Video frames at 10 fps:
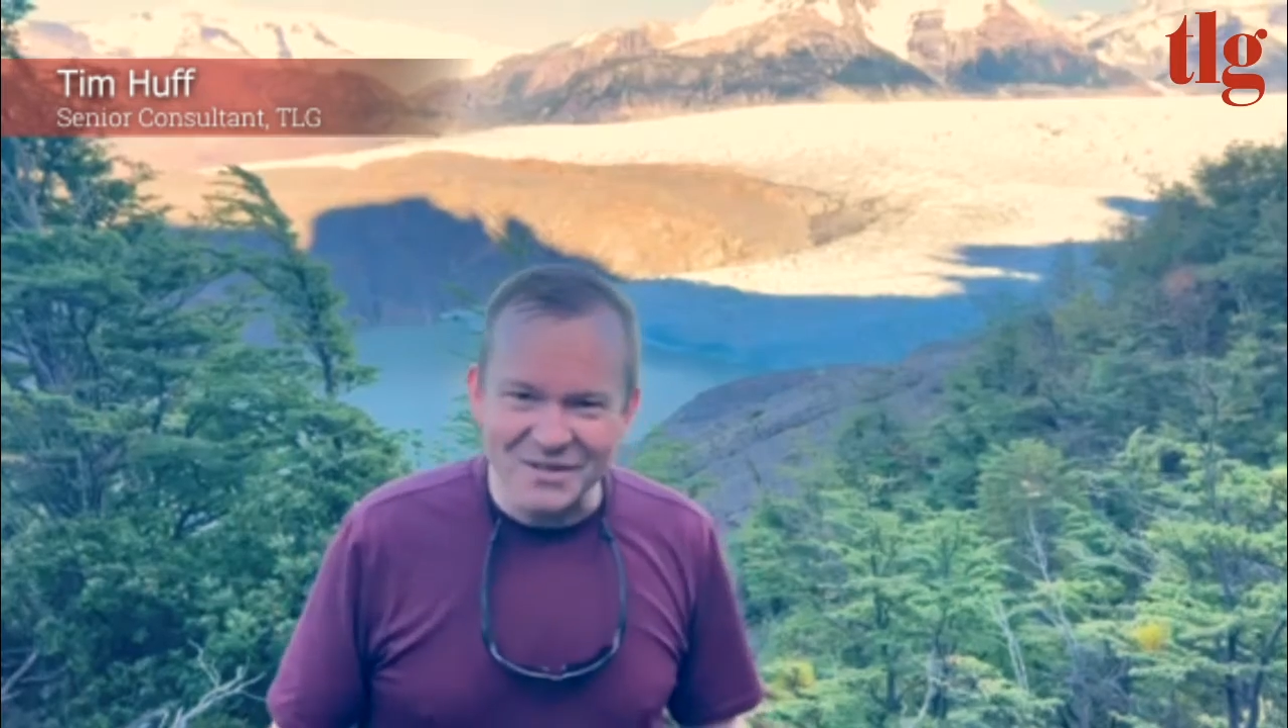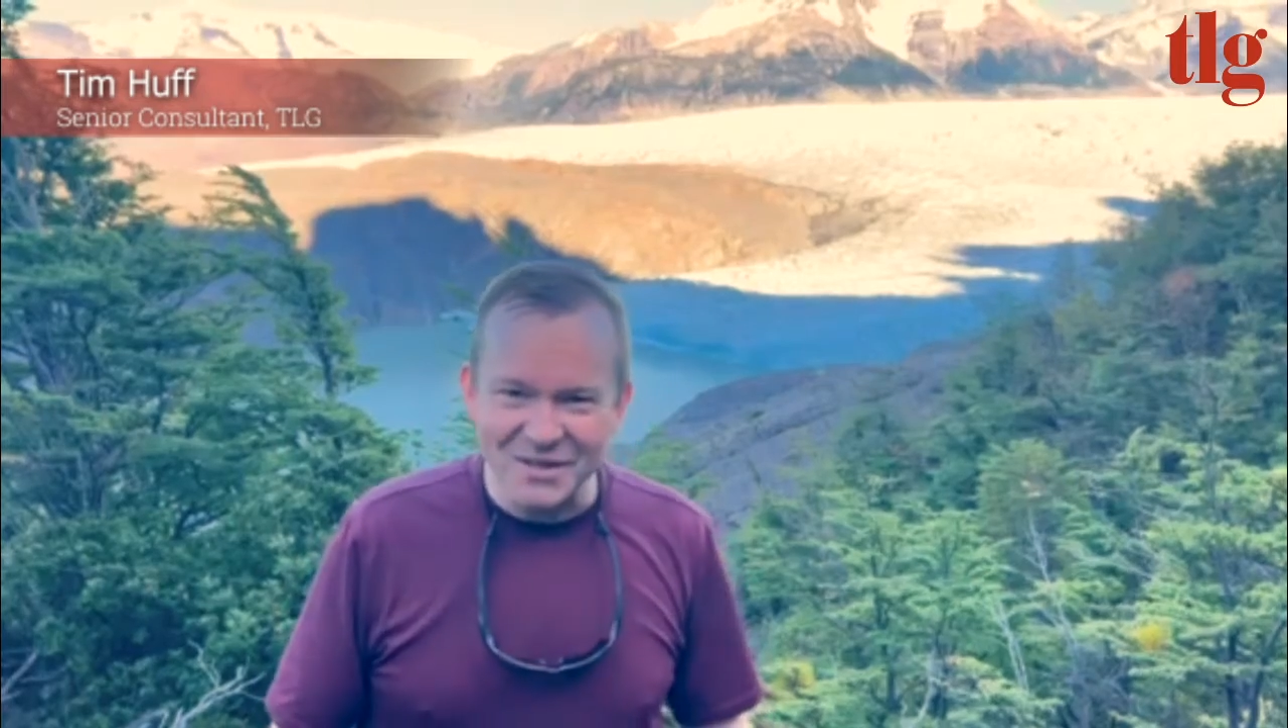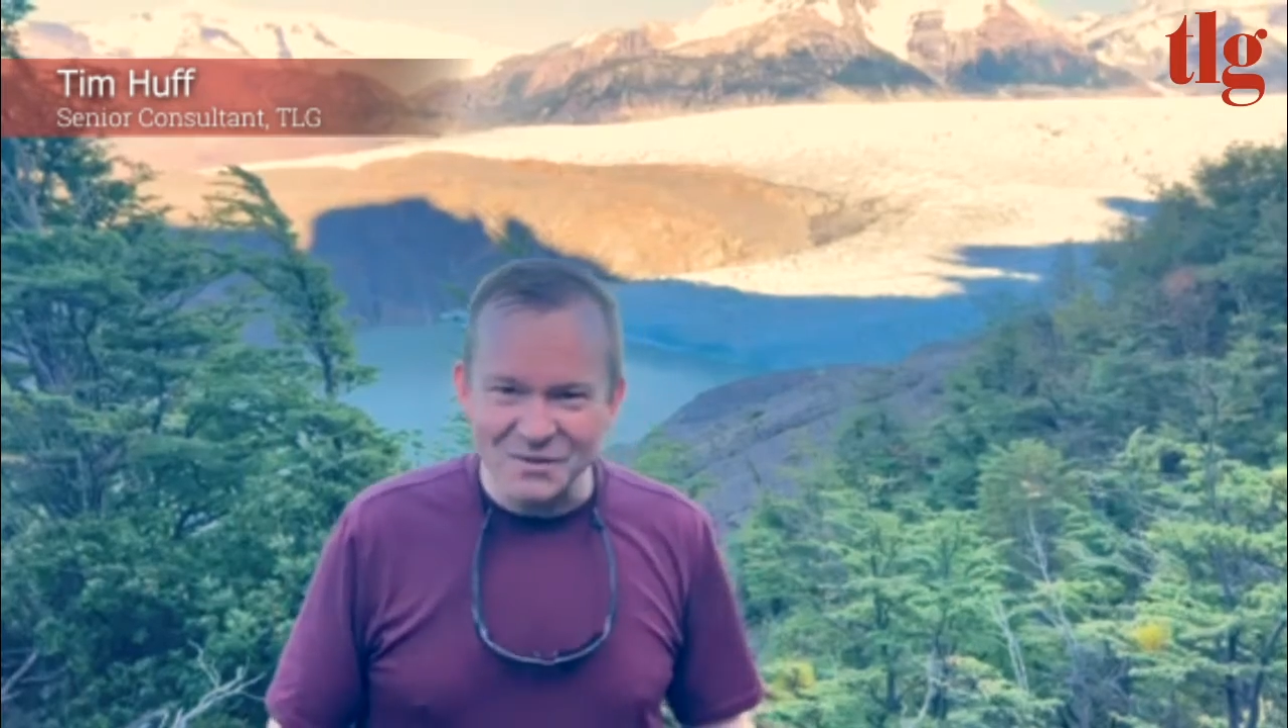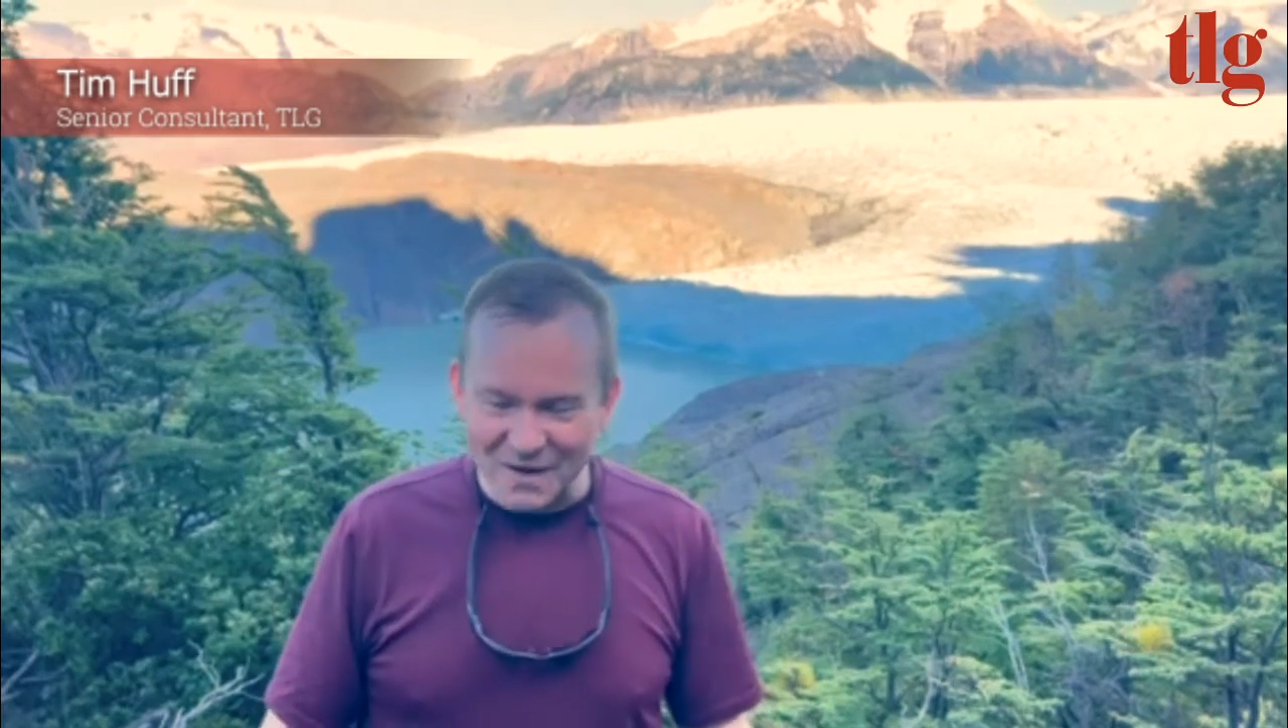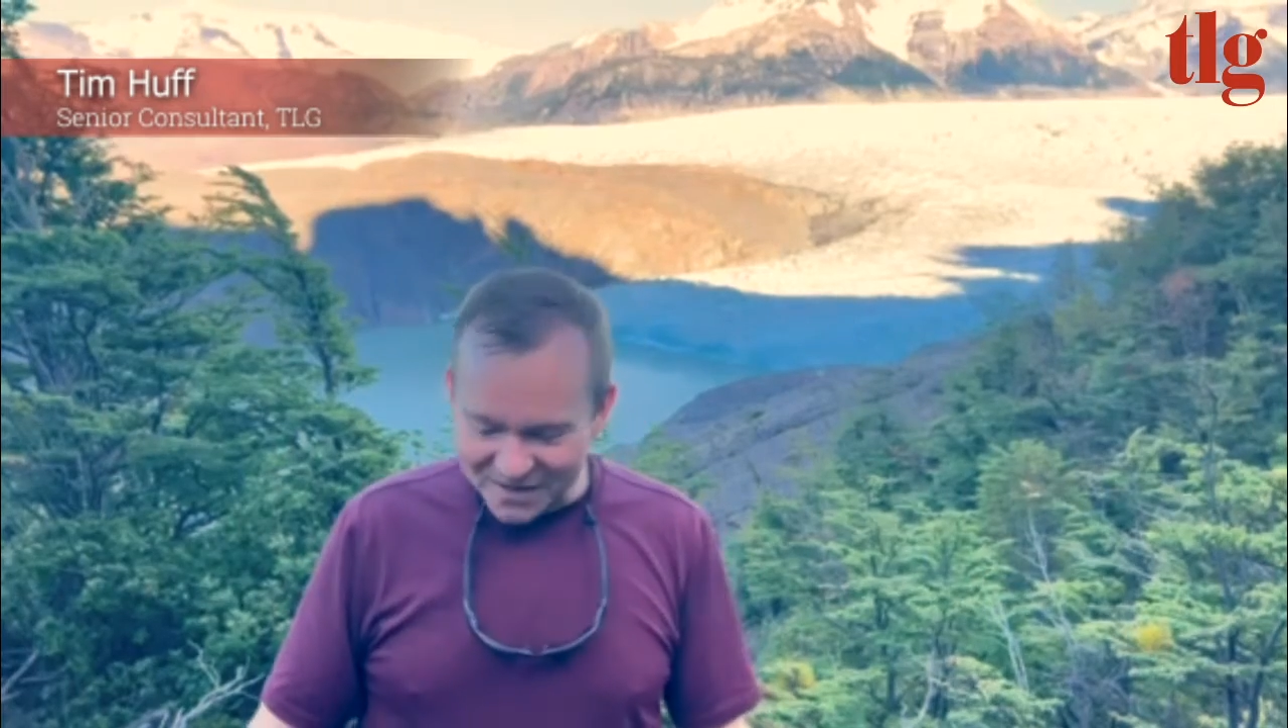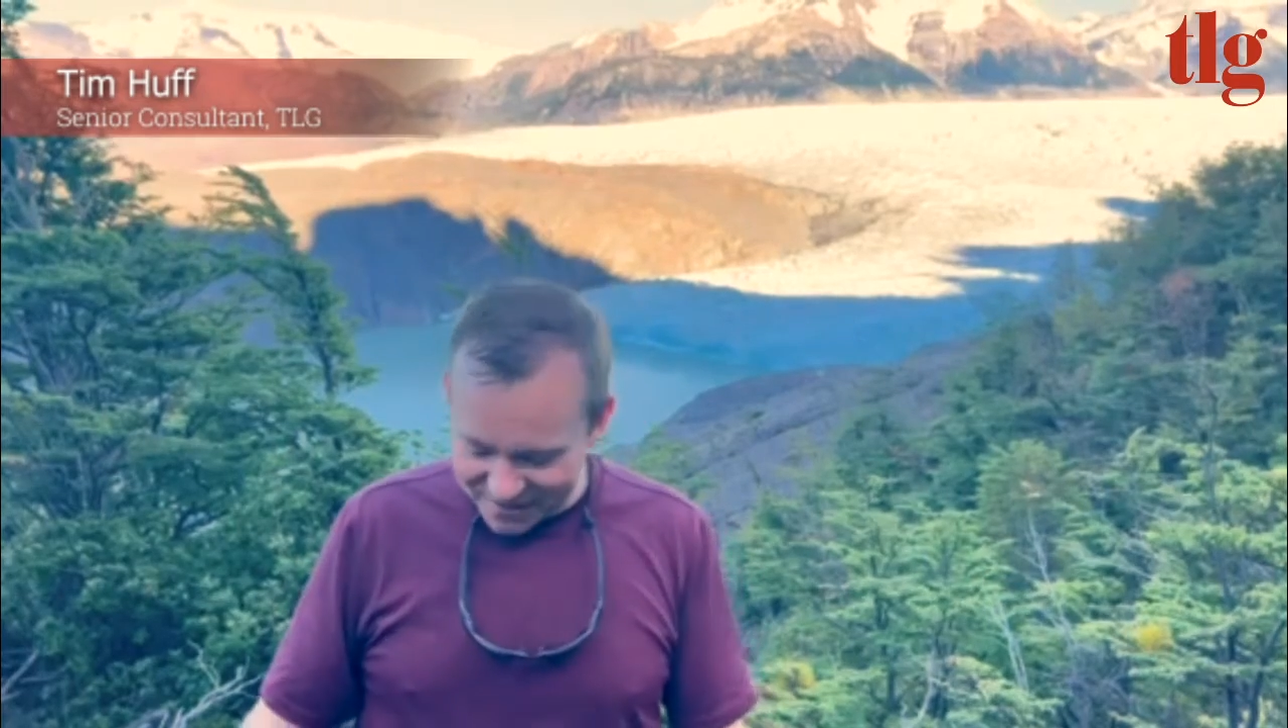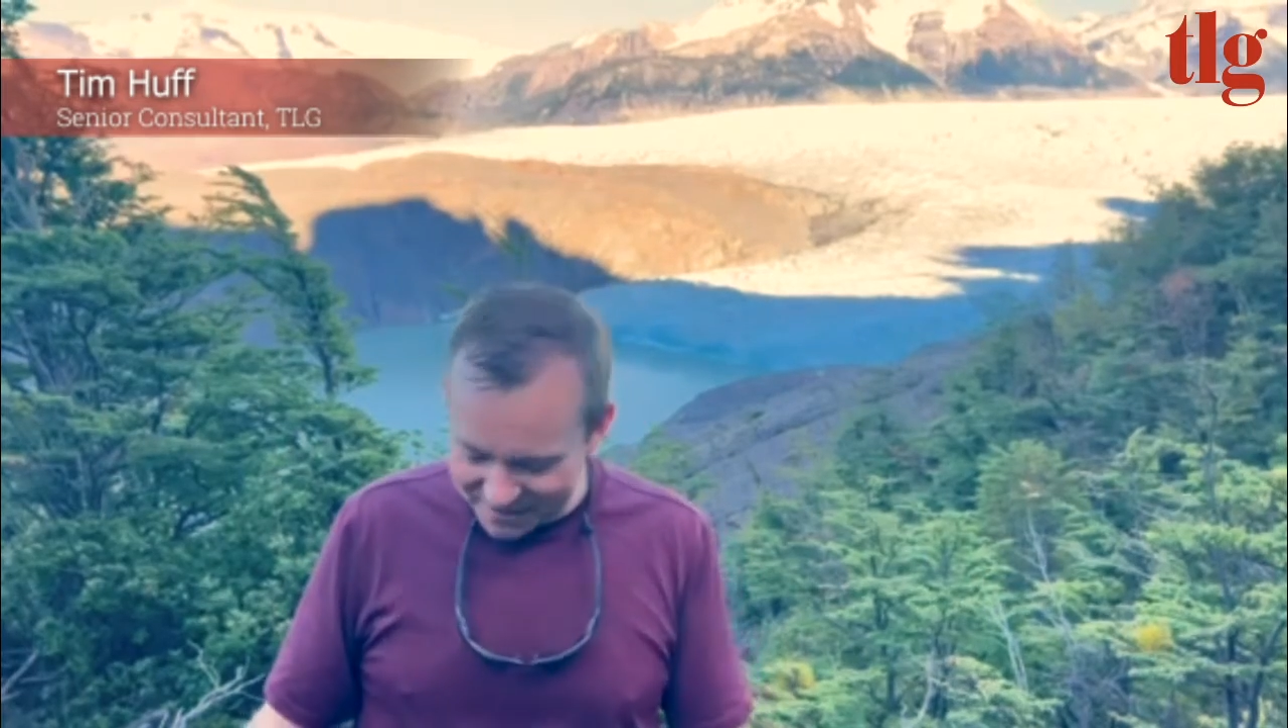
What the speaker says: situation,